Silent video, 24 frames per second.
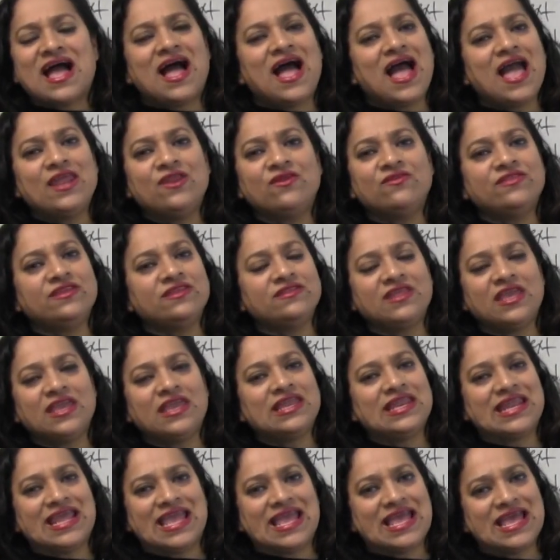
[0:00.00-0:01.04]
I don't think they
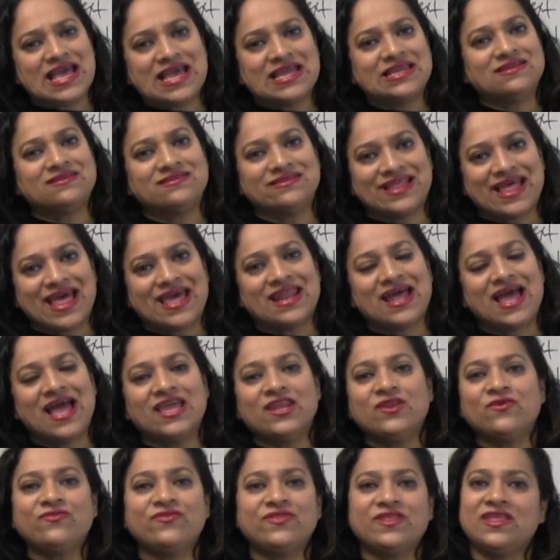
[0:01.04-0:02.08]
can handle that.
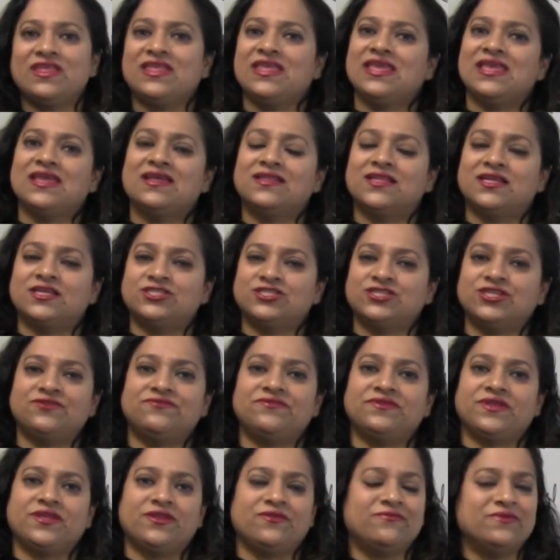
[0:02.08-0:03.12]
I don't think ELL
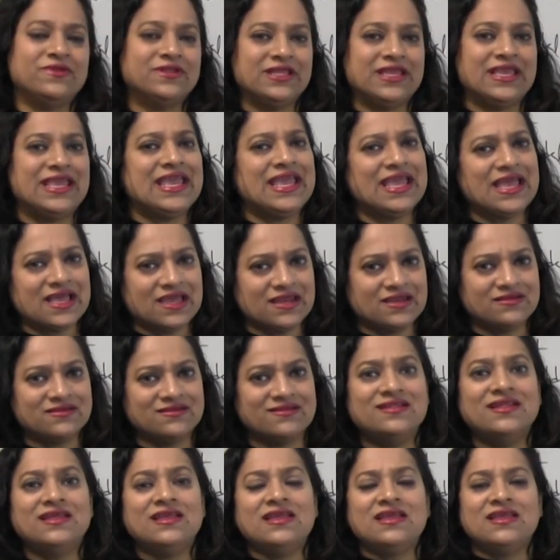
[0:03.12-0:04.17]
children can really
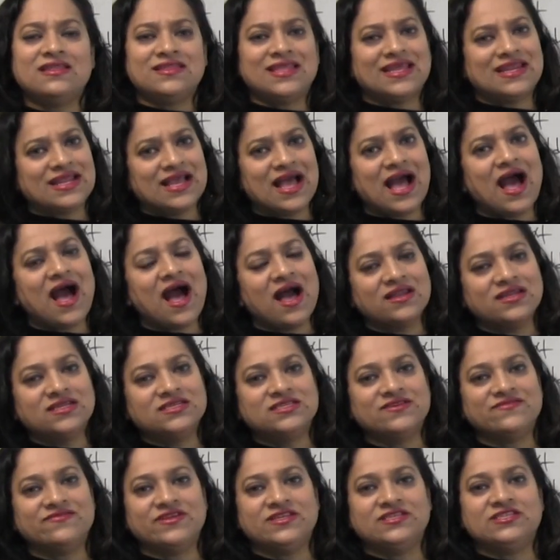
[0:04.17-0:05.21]
handle that
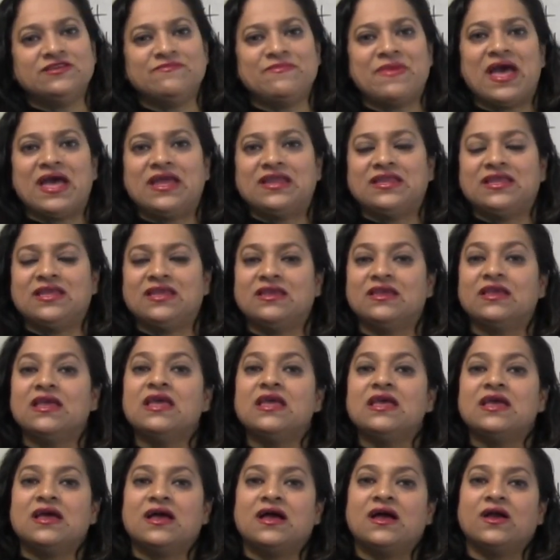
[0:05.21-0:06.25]
cognitively demanding
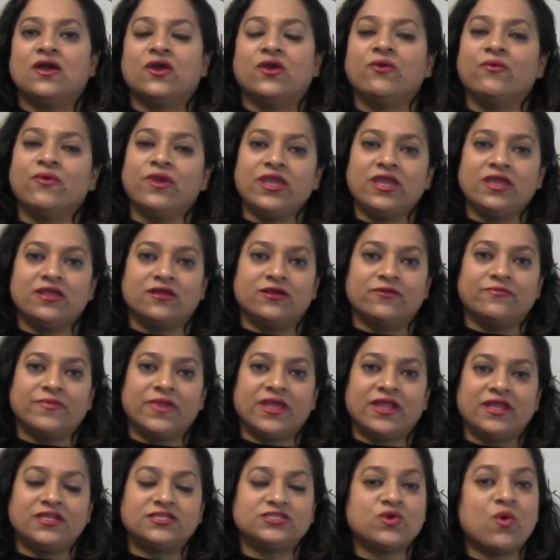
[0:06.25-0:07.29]
curriculum,
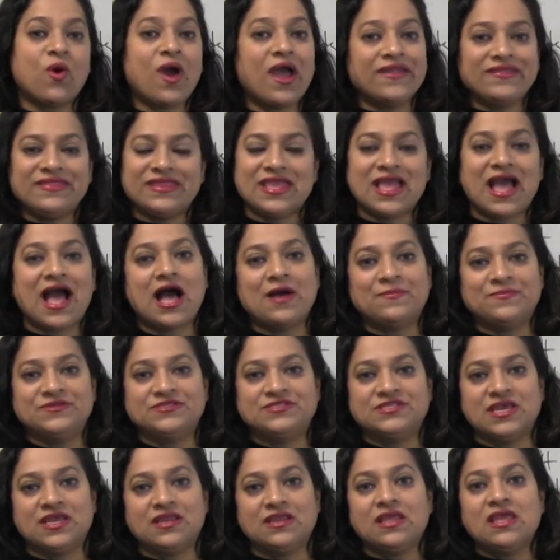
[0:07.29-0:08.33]
and it's quite the
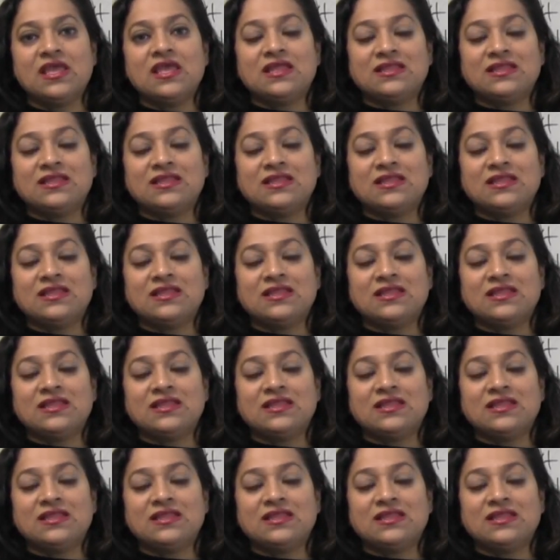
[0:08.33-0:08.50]
opposite.